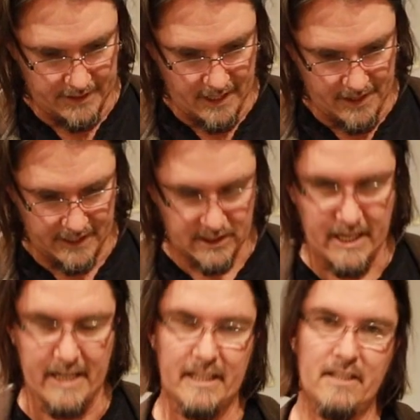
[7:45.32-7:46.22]
nothing's
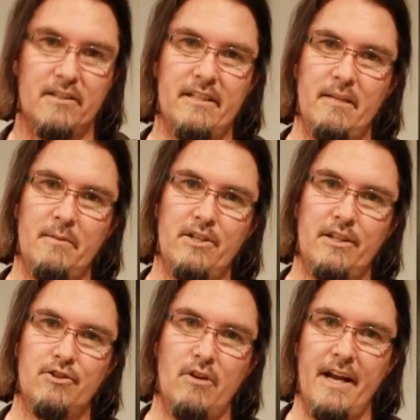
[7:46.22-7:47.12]
getting into the imaging
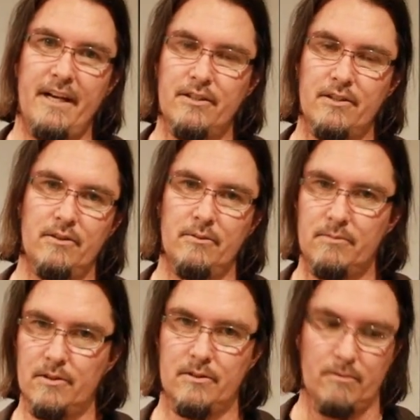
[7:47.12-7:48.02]
train to
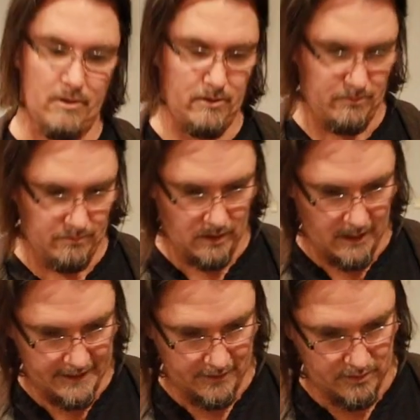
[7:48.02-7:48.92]
throw
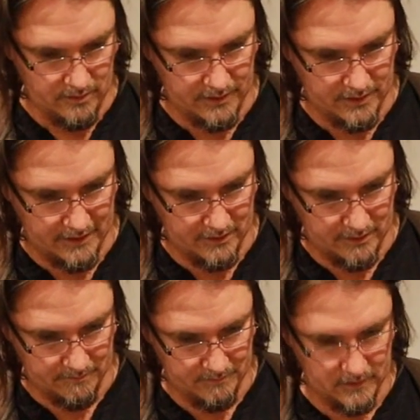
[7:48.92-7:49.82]
light into the
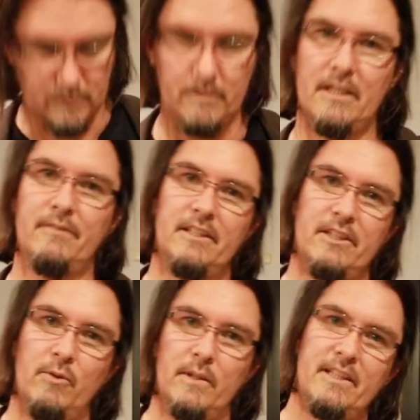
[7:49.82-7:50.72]
sensor, because we definitely don't want